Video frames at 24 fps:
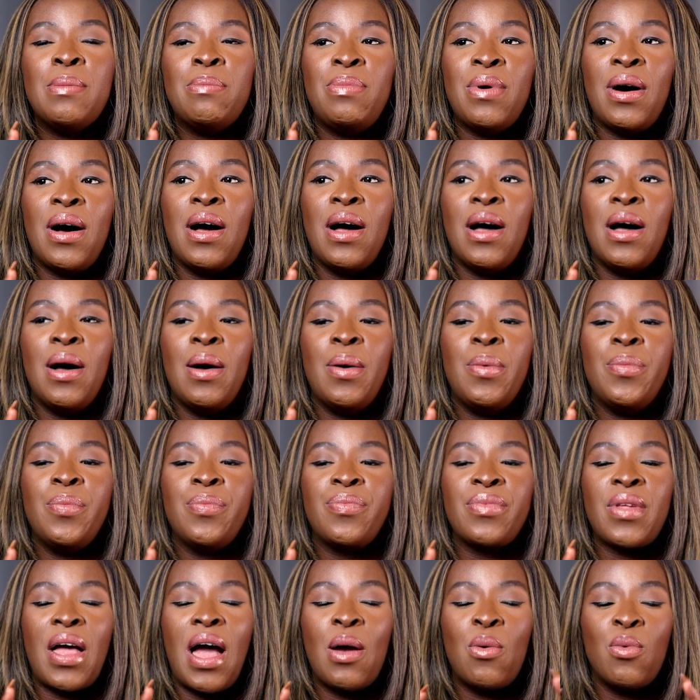But
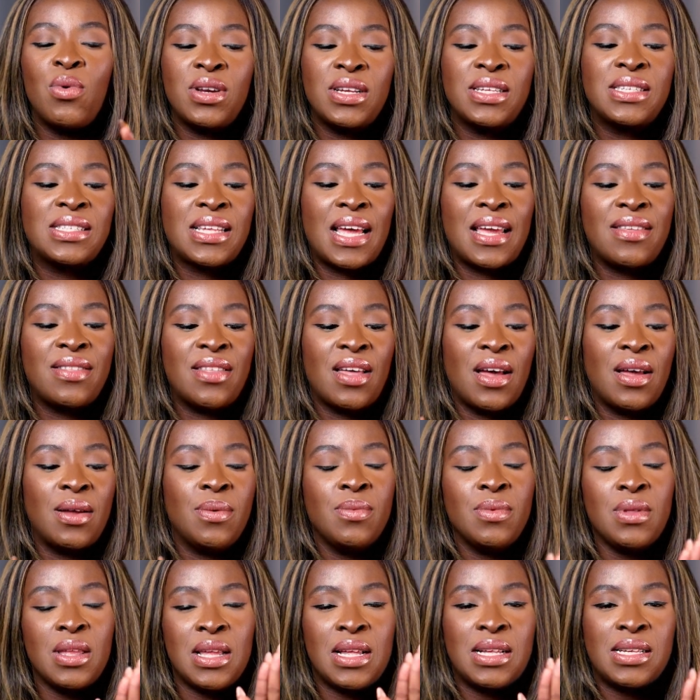I want to say that